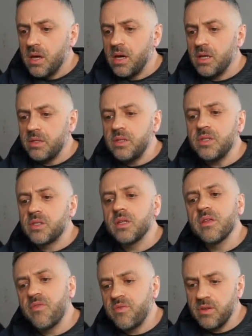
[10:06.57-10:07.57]
And these are
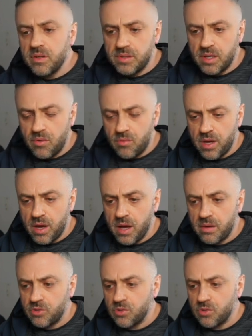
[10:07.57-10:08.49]
the fields that we have.